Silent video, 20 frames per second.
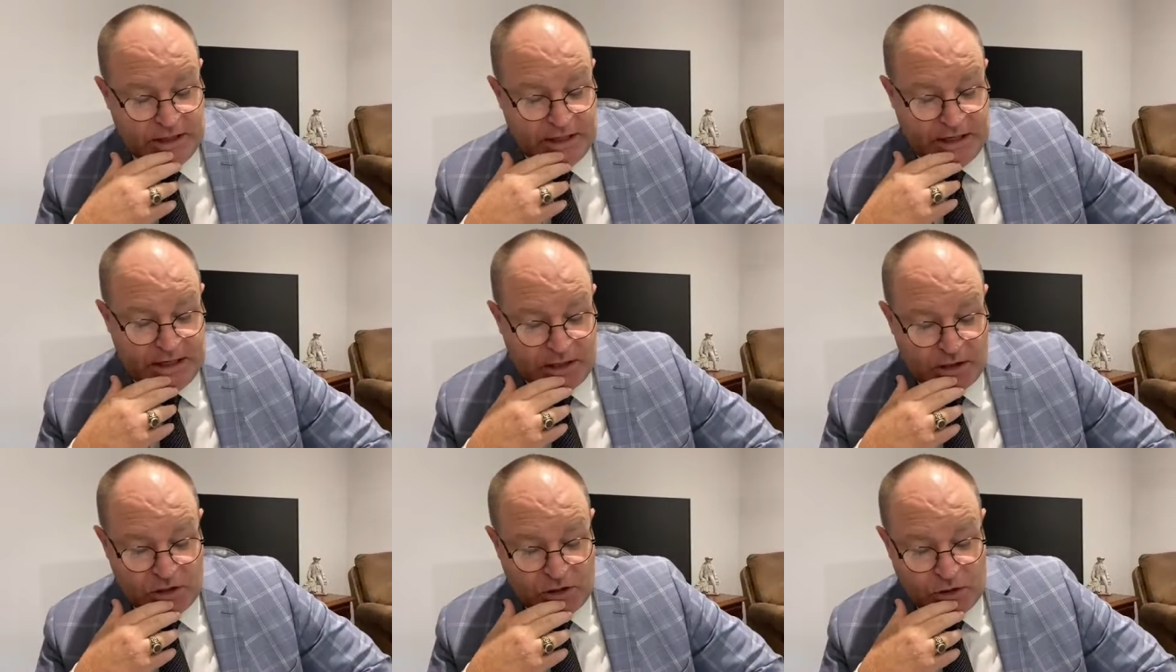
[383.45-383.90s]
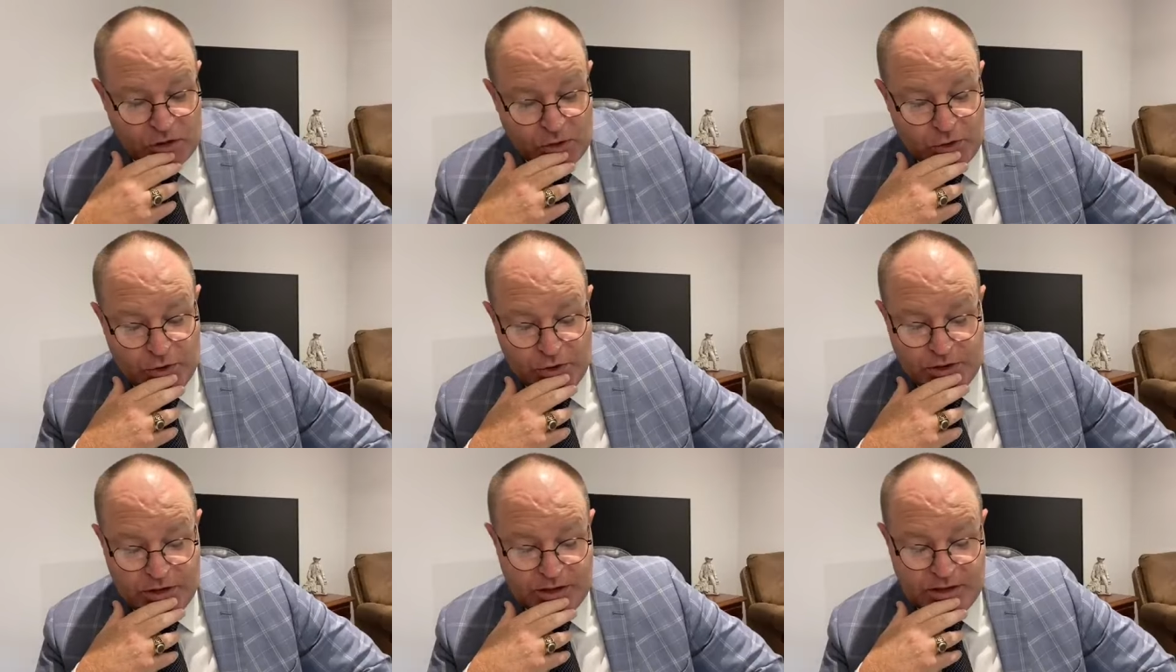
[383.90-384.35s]

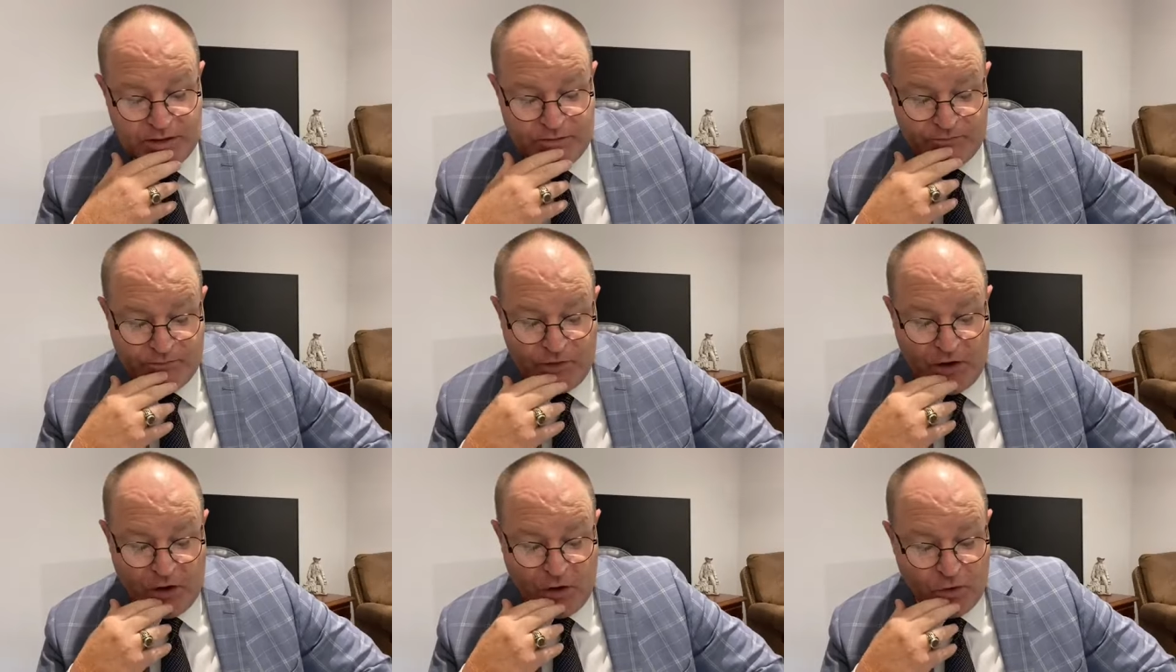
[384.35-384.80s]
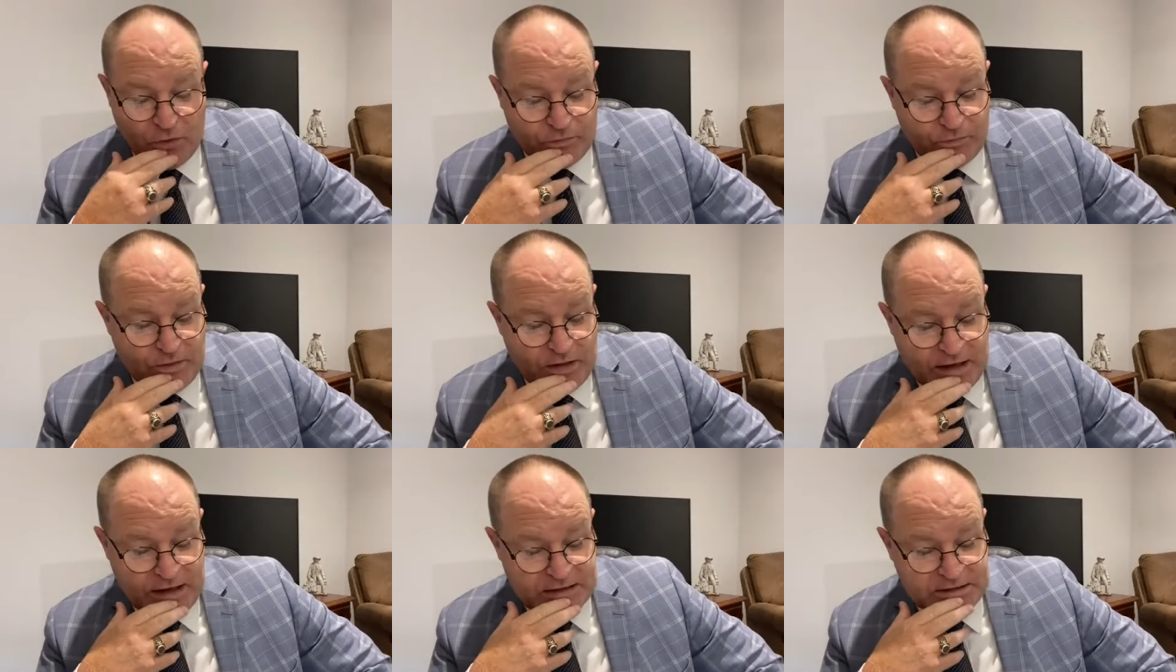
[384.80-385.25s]
include and
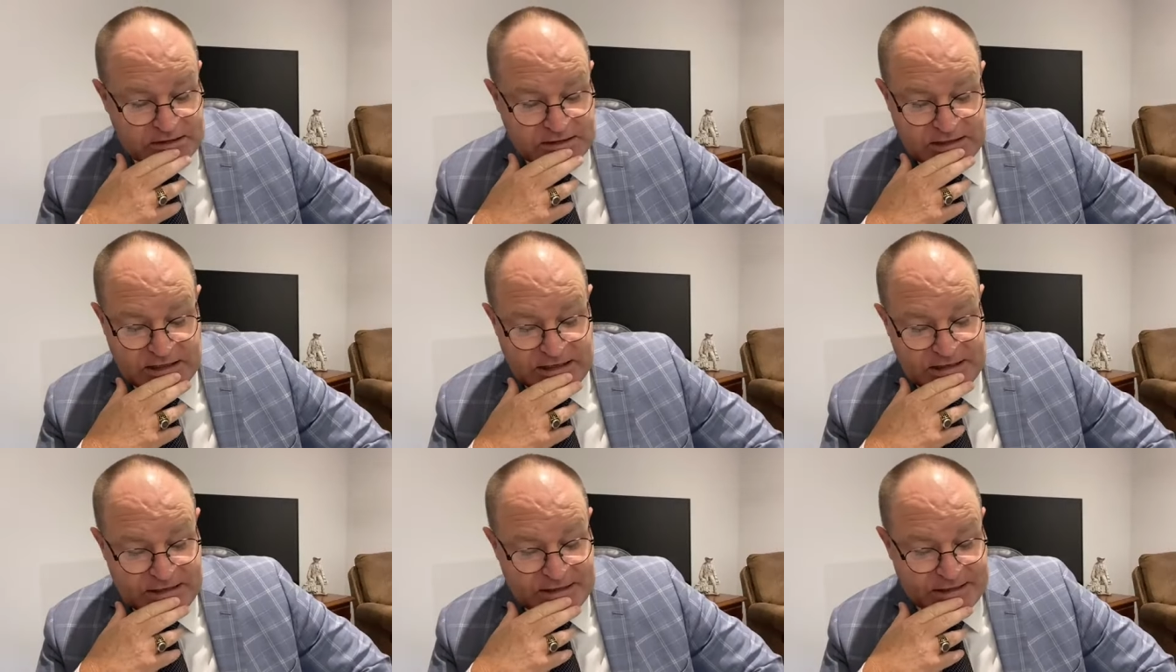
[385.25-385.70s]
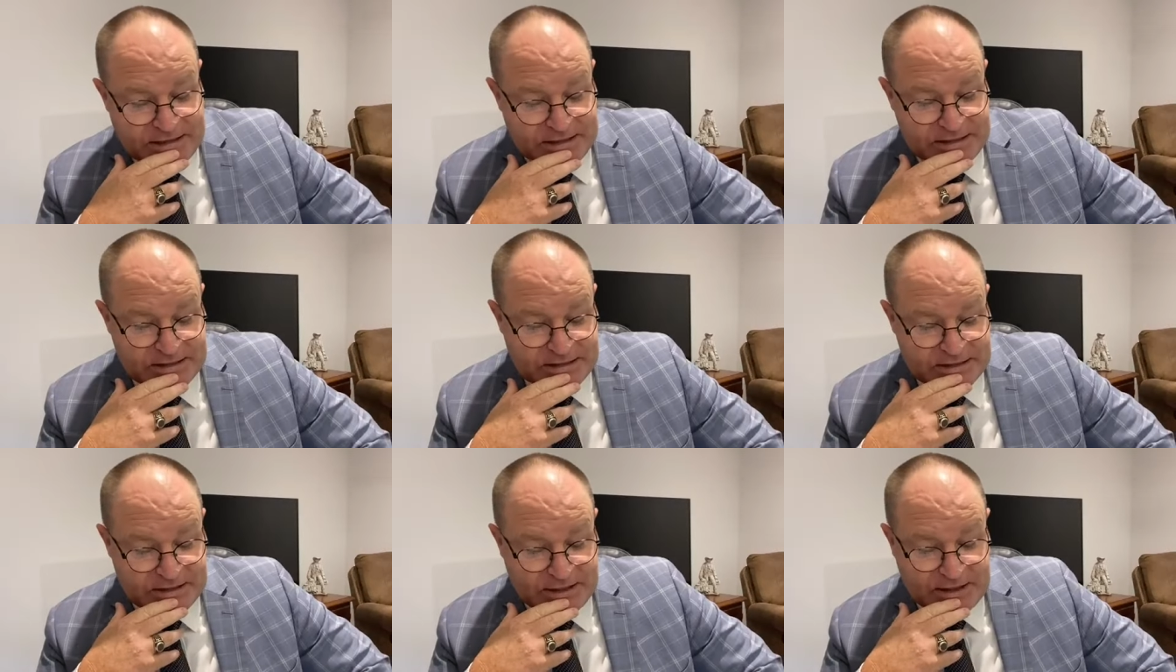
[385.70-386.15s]
involve us in
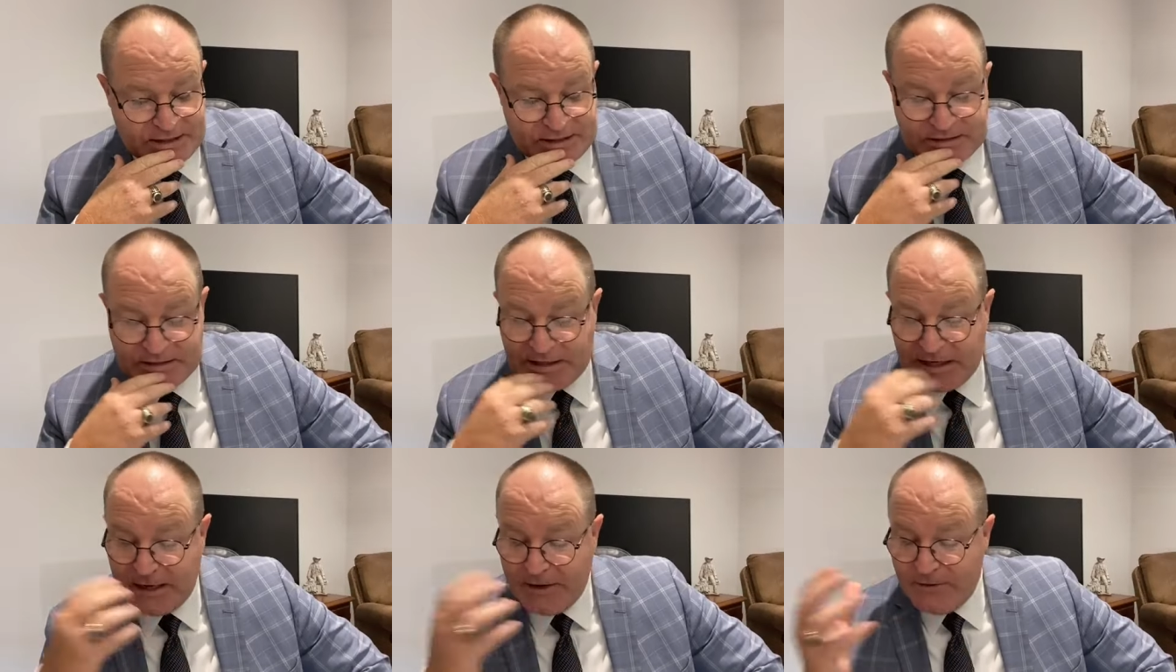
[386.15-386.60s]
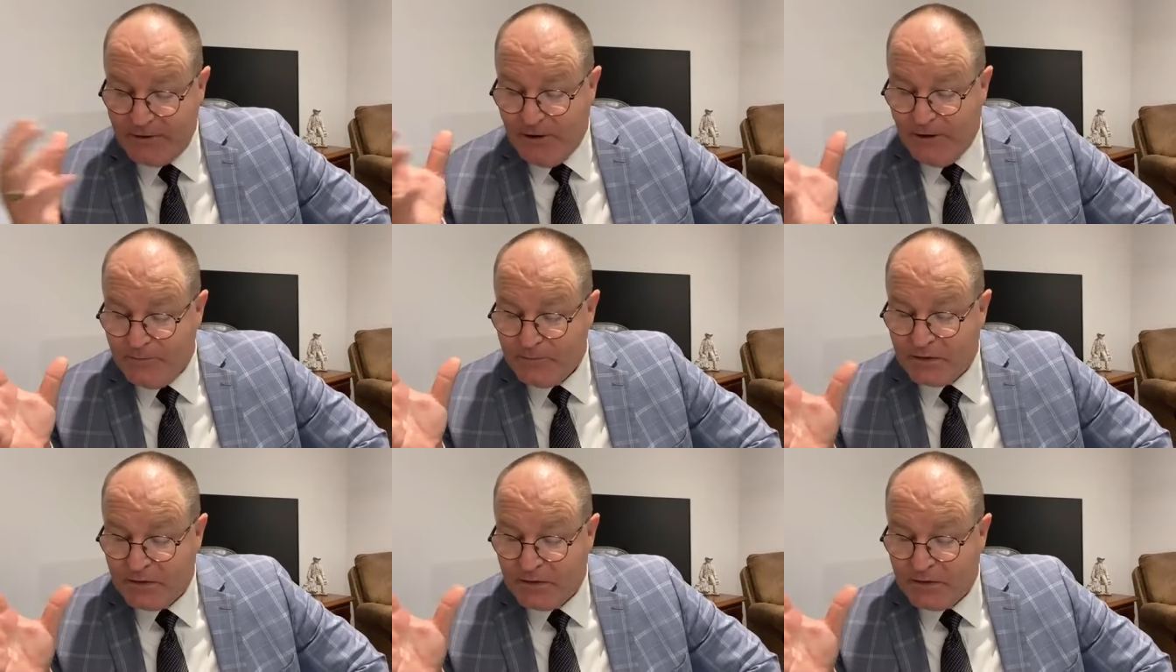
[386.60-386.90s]
these things. Now,